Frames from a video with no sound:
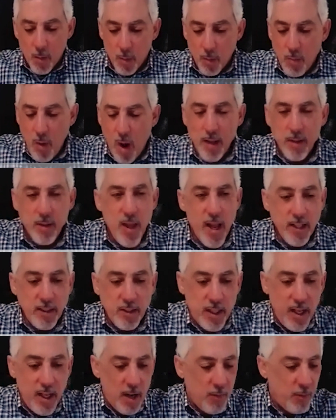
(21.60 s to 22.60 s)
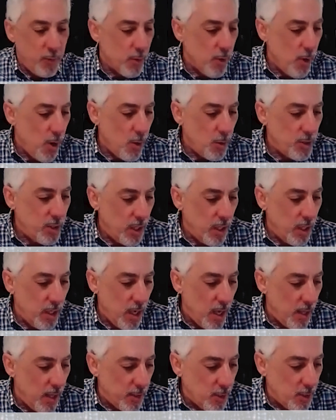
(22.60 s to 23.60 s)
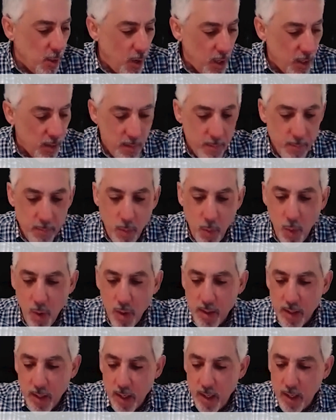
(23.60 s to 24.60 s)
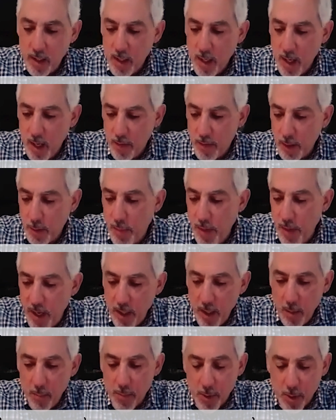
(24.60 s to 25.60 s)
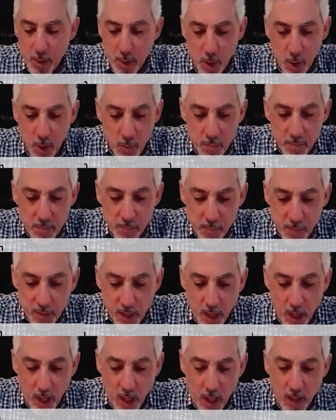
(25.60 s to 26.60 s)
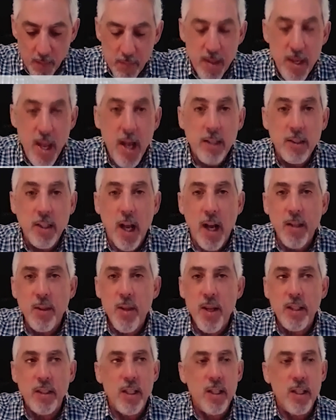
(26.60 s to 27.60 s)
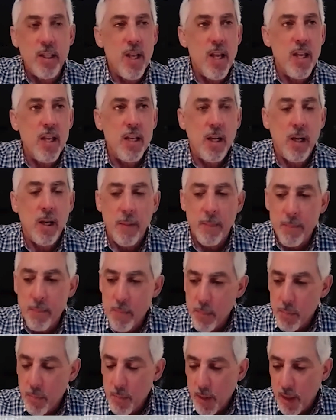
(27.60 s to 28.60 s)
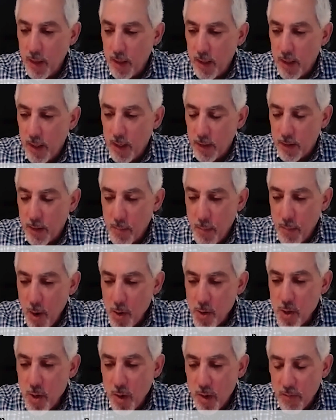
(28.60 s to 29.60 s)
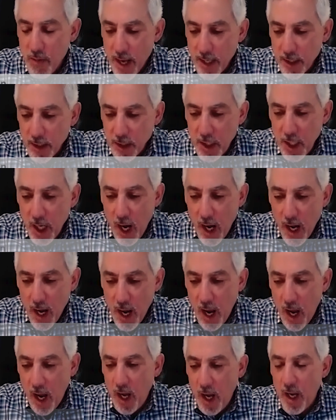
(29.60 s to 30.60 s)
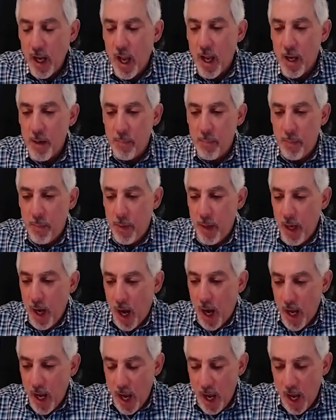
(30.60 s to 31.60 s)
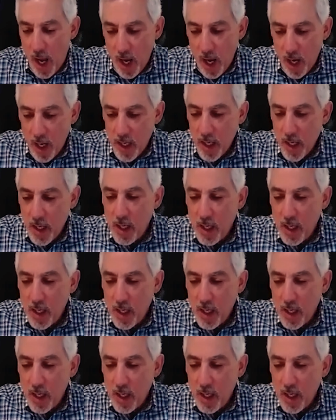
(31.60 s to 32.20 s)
Well, Rod, thanks again for hosting the target report and this being number two. Yes, I think that the merger of SGIA and PIA